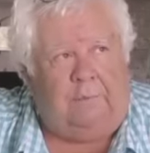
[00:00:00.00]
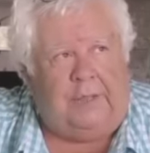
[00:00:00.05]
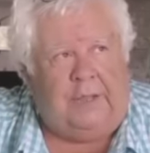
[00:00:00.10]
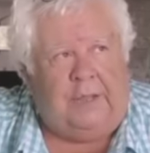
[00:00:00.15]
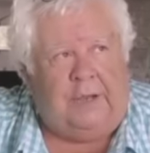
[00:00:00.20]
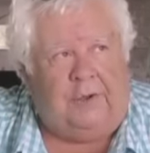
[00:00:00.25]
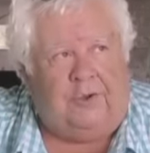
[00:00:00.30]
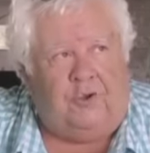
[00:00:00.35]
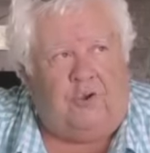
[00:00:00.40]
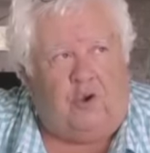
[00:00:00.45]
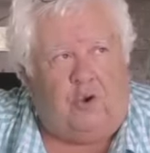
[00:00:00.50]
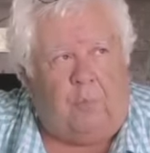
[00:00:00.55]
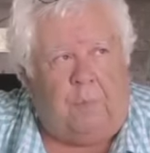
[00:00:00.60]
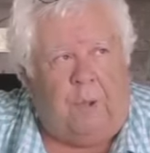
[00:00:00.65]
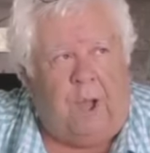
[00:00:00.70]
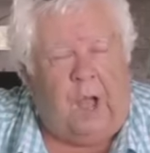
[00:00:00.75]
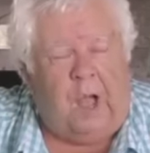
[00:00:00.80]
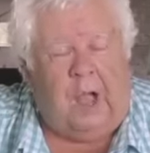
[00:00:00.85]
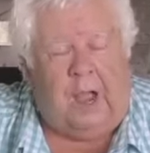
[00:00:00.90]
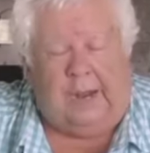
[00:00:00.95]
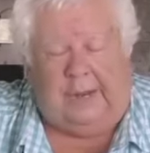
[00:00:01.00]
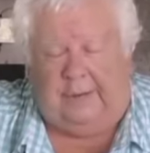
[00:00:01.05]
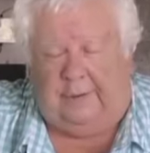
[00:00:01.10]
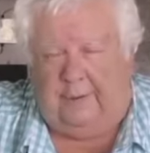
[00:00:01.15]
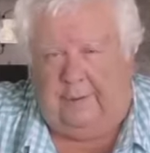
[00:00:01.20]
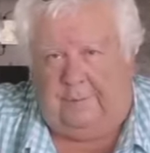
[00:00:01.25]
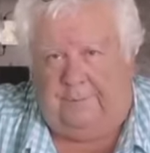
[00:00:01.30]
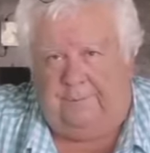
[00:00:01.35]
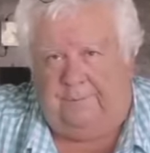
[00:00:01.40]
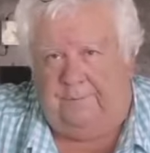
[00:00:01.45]
in your
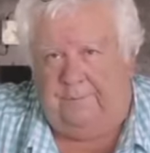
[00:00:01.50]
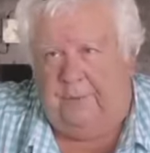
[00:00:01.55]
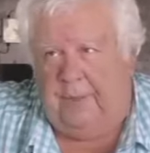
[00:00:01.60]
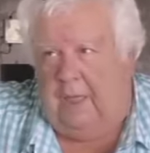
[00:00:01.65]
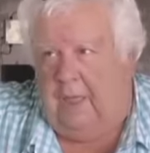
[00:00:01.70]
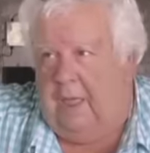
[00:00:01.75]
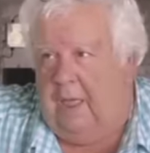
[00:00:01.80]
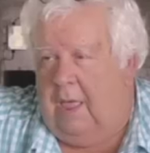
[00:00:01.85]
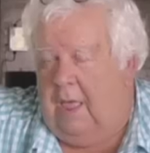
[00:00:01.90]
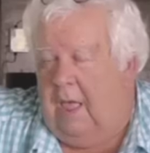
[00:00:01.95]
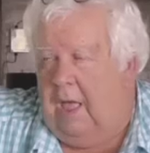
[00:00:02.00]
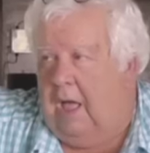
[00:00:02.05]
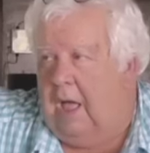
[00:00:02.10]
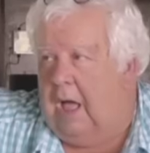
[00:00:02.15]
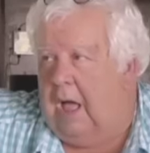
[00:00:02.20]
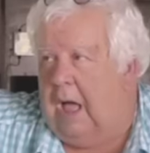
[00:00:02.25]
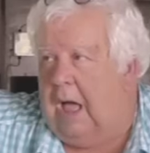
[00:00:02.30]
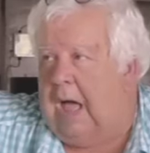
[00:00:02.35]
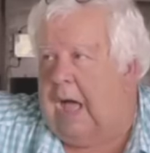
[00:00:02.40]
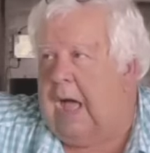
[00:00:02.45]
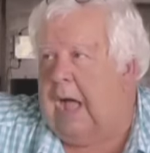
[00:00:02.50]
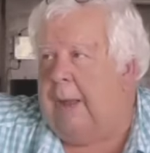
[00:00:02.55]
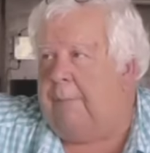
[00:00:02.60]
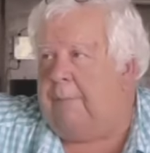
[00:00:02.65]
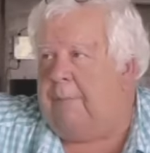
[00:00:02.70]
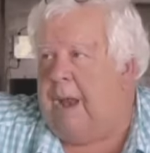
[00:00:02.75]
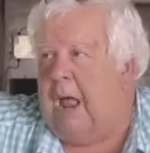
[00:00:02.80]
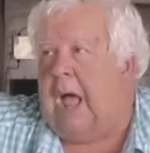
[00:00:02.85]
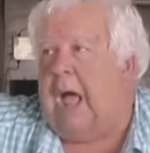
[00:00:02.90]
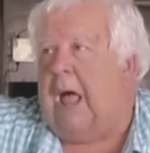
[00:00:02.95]
mind.
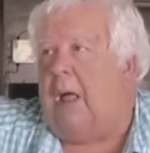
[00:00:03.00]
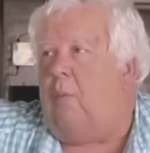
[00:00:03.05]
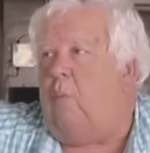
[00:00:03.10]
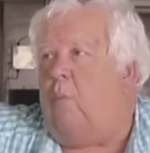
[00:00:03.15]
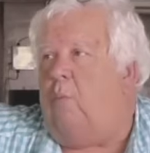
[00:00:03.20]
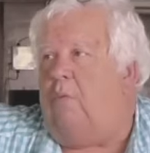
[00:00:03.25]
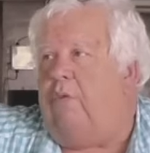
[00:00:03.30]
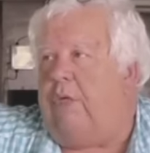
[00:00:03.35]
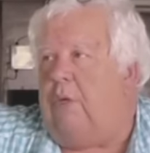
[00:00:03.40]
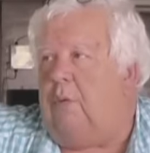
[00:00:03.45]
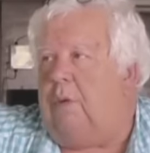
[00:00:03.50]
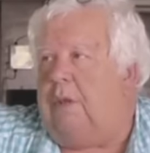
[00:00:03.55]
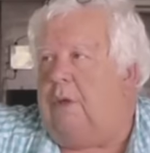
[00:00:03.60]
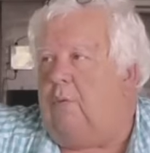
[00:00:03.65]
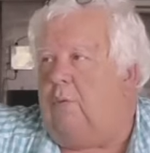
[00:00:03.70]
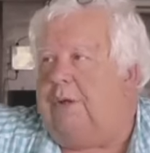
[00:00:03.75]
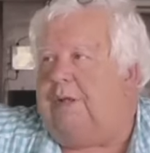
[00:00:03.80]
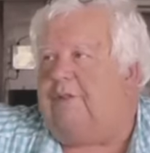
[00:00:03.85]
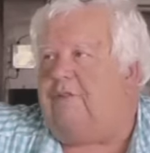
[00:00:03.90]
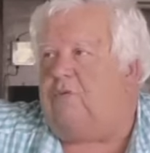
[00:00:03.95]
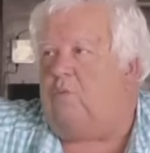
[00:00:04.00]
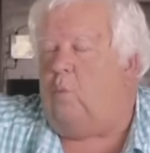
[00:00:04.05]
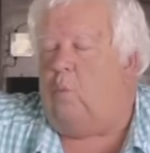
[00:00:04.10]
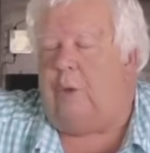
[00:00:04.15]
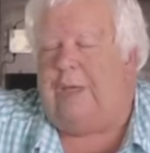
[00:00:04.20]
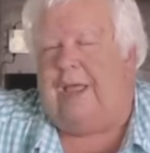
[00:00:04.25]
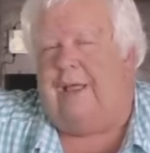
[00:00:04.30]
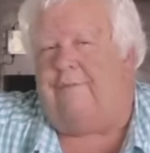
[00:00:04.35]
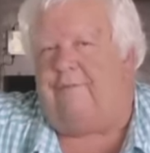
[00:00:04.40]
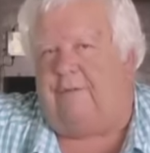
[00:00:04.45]
I'm not. The only reason
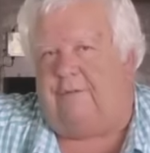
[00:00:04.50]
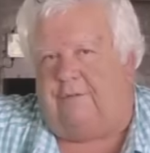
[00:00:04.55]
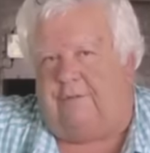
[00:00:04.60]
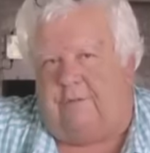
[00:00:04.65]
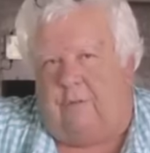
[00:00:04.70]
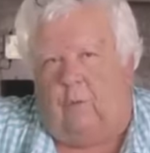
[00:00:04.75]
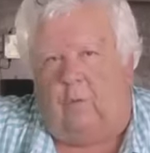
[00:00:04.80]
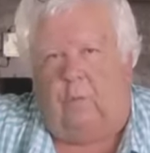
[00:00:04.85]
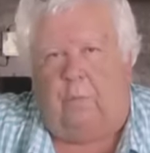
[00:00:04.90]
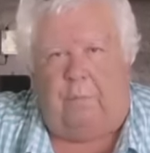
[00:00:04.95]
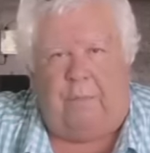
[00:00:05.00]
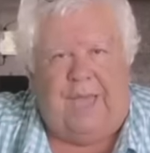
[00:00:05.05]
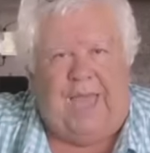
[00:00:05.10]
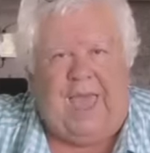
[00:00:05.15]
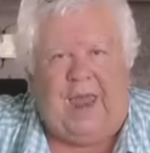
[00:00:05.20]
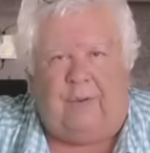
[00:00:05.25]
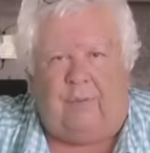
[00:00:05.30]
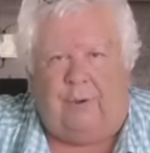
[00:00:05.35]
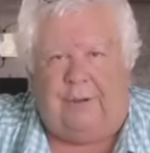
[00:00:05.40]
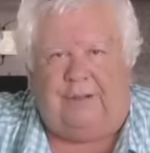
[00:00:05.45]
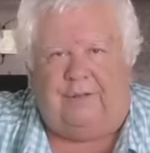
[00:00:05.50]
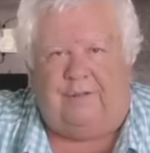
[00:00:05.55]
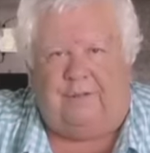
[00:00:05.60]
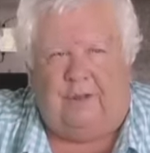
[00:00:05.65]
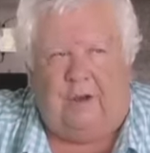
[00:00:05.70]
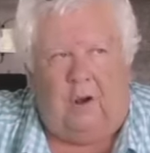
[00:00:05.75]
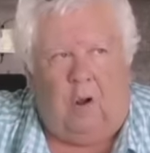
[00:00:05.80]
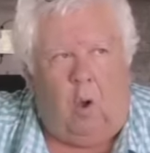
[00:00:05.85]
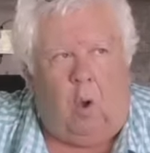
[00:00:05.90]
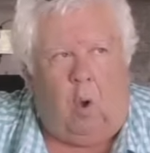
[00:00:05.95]
we ever sold batteries
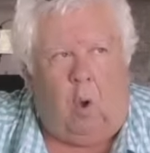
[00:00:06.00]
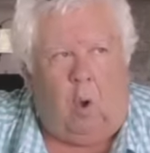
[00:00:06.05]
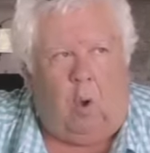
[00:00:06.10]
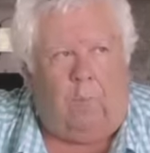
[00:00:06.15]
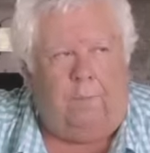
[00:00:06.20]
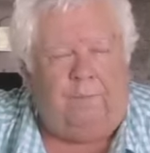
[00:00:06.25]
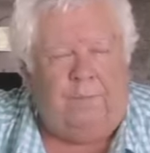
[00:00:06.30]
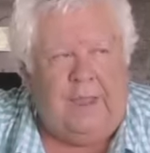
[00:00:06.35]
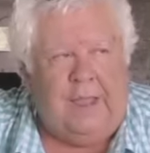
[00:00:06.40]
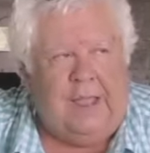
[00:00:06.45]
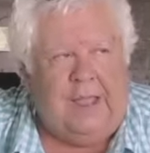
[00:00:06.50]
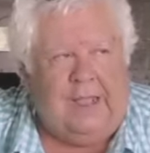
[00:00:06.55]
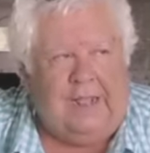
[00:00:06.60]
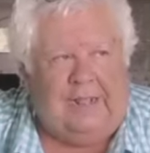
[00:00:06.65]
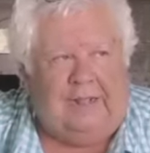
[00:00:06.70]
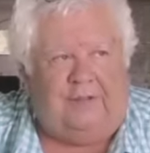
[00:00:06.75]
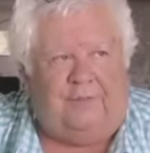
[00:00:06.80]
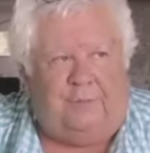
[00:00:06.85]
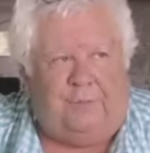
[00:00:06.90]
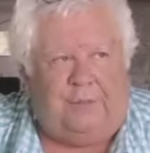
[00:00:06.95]
at all is